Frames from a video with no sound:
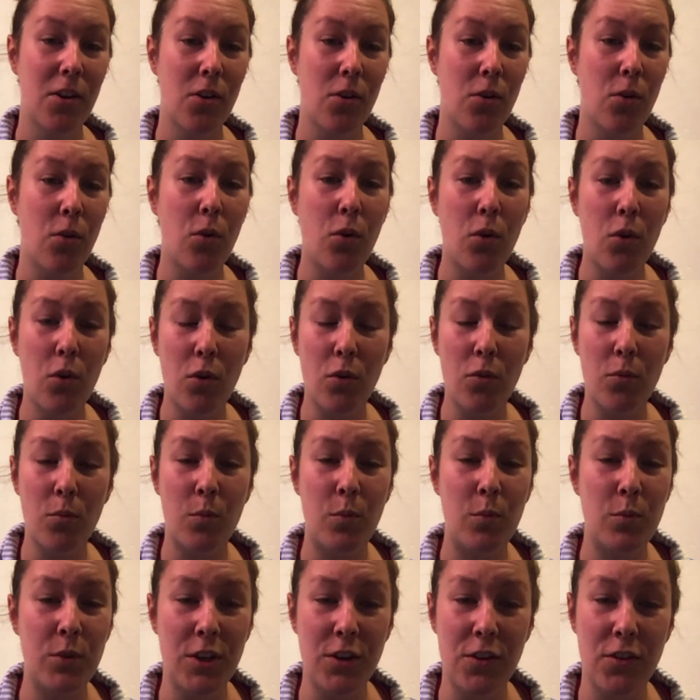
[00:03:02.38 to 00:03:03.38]
Or
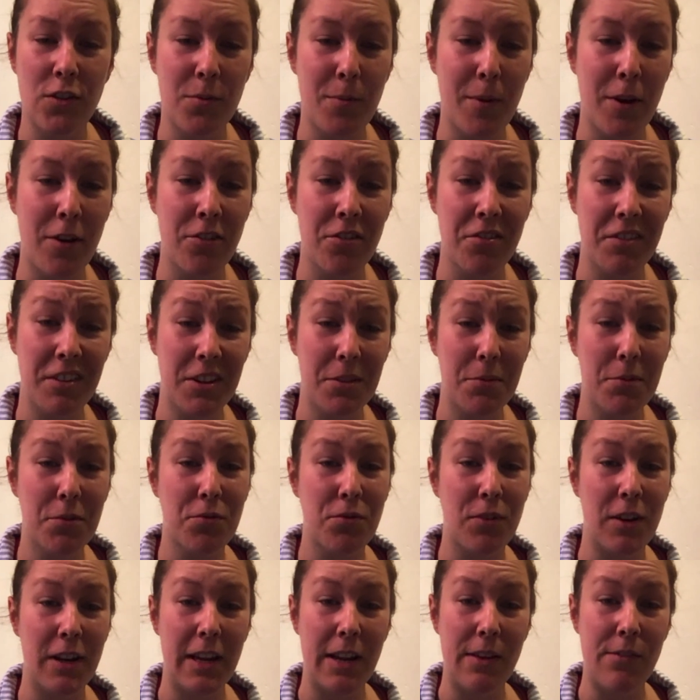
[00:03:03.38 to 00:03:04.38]
did you smell something that was
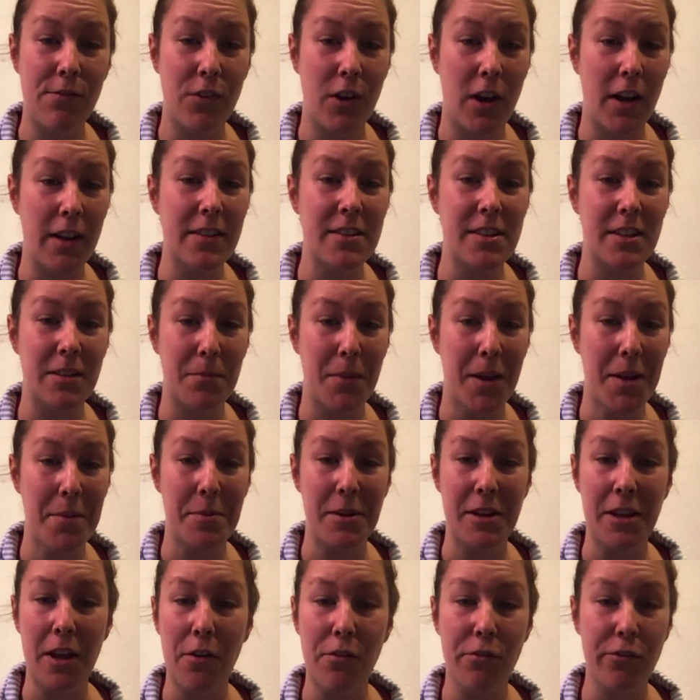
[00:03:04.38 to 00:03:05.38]
really inviting,
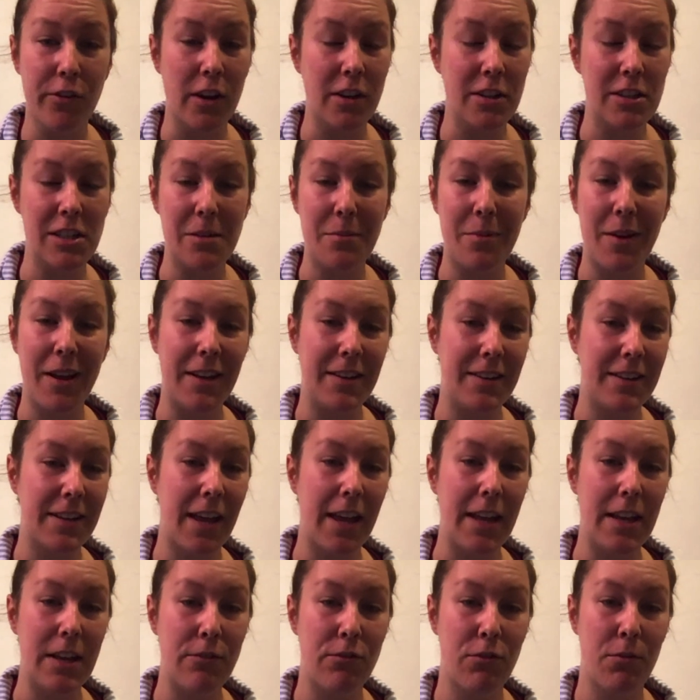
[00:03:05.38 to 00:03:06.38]
maybe a freshly baked
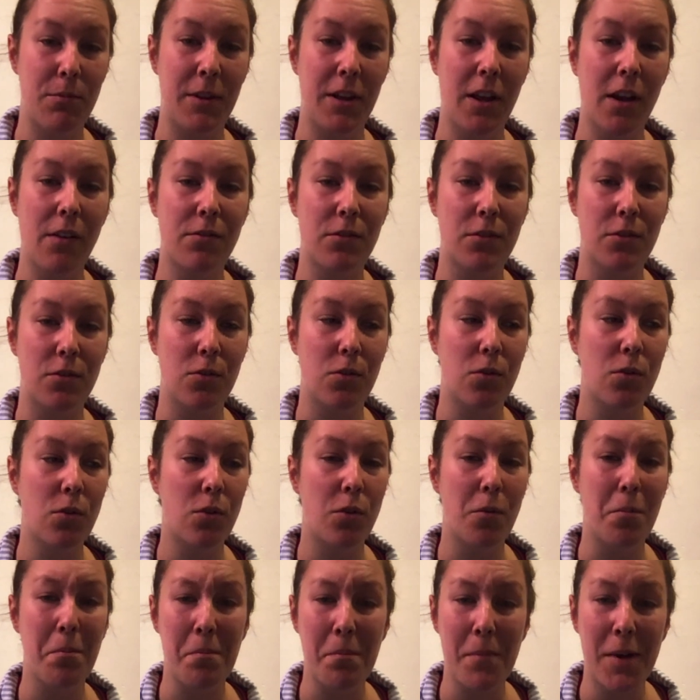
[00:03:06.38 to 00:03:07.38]
cake from the oven or
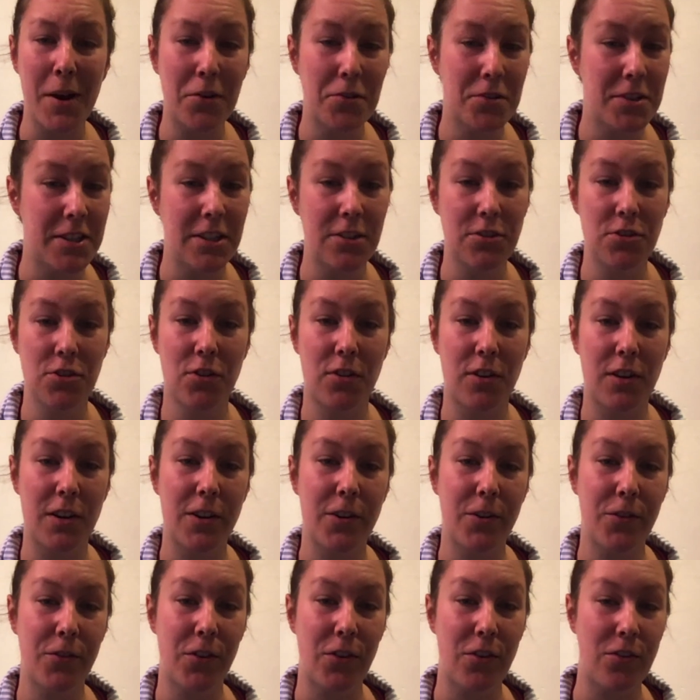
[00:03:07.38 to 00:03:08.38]
melting chocolate
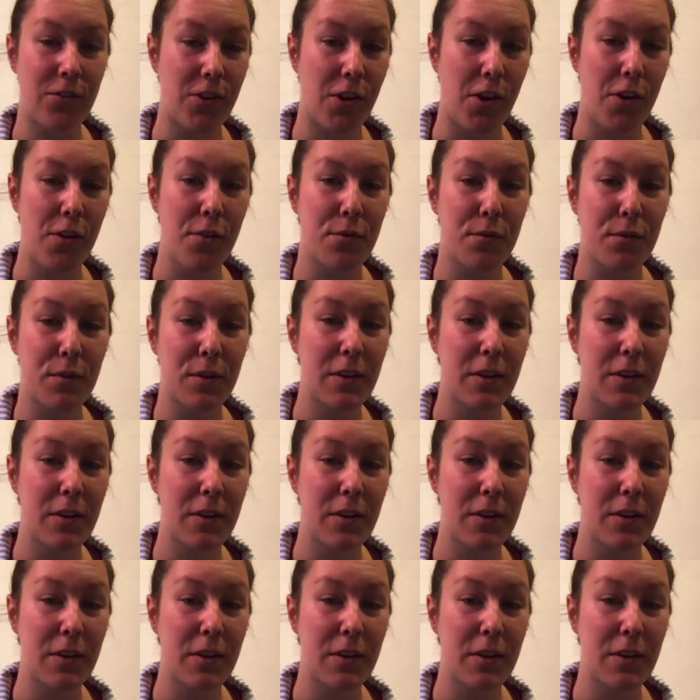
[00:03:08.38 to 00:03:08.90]
on the stove?